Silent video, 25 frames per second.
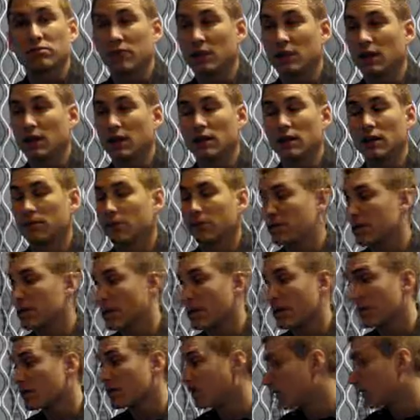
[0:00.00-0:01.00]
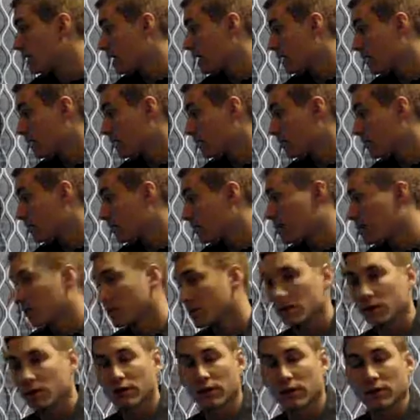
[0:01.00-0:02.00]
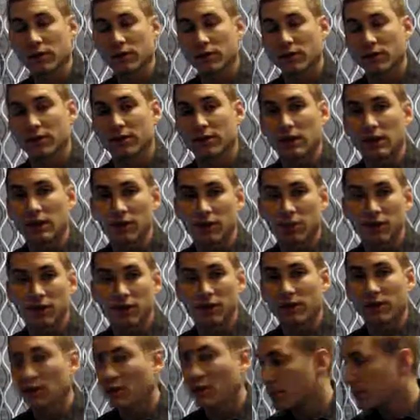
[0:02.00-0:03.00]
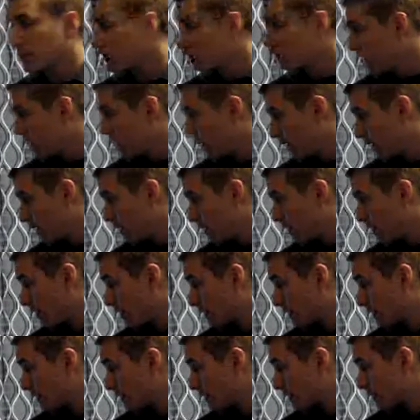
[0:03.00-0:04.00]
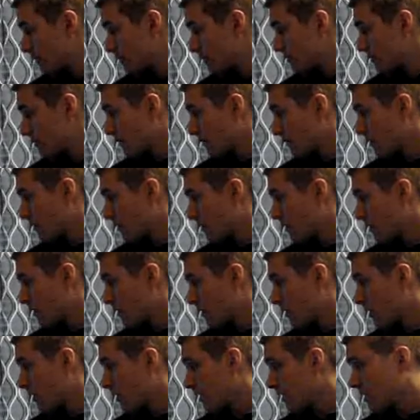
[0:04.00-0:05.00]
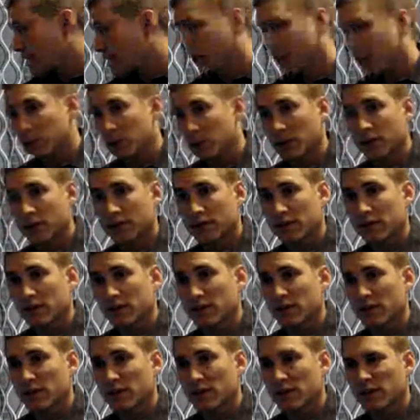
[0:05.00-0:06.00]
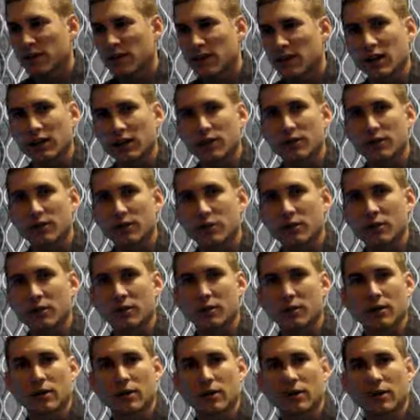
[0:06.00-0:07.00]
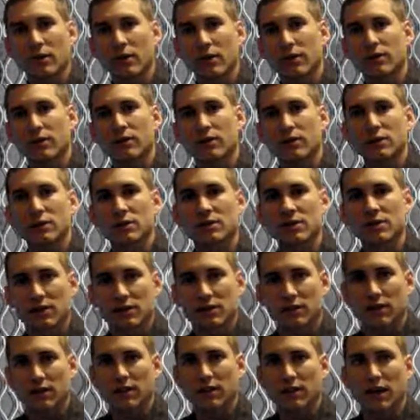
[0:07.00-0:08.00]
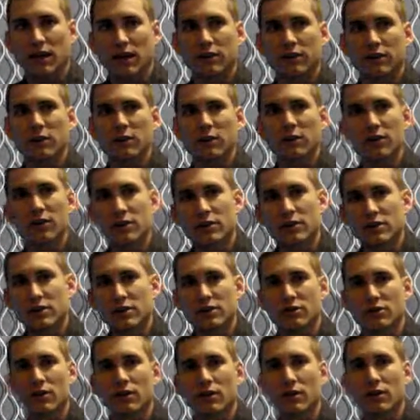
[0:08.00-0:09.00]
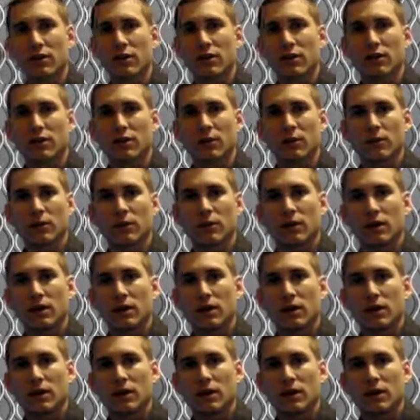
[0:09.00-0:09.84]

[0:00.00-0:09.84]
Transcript: The potential of that is incredible, and we'll see what develops there. One of the aspects that's kind of simpler for clothing stores, things like that, is you can virtually try on clothes.